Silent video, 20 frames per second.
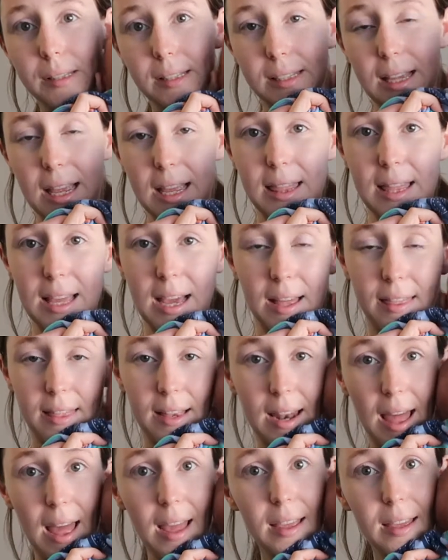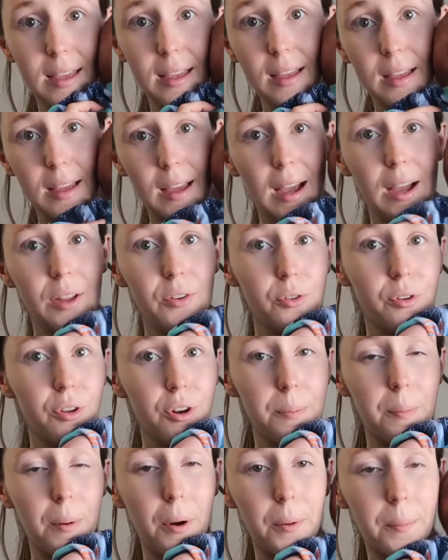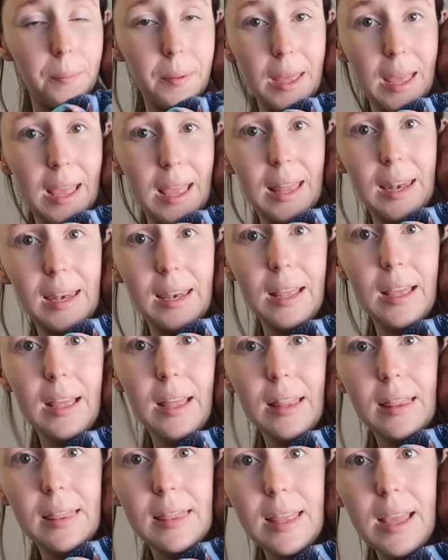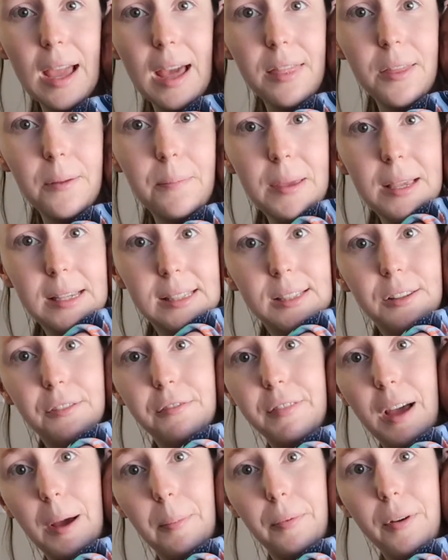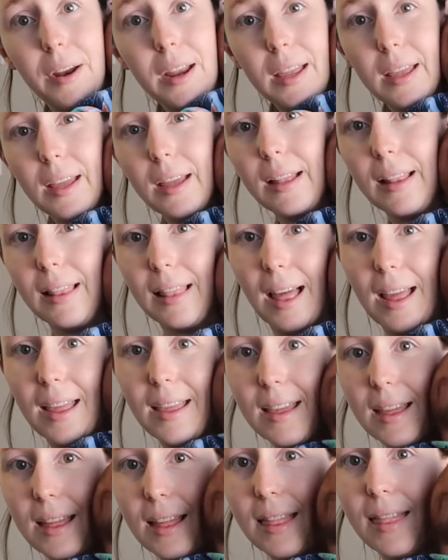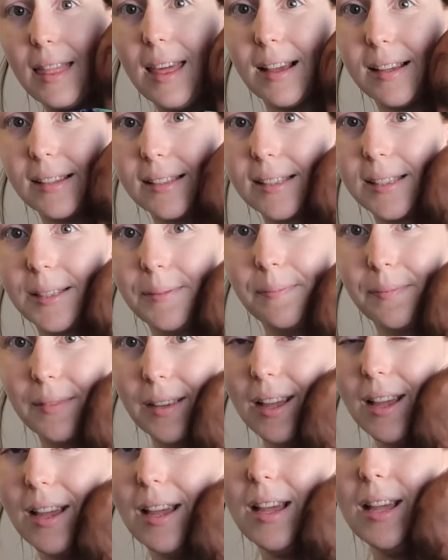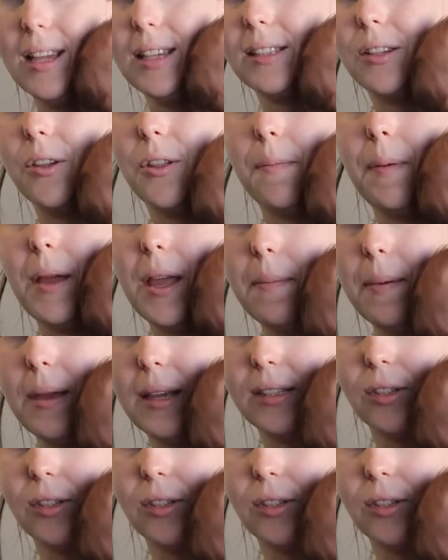to take the other leg and you're going to pop it in the other piece of fabric like this. So the baby has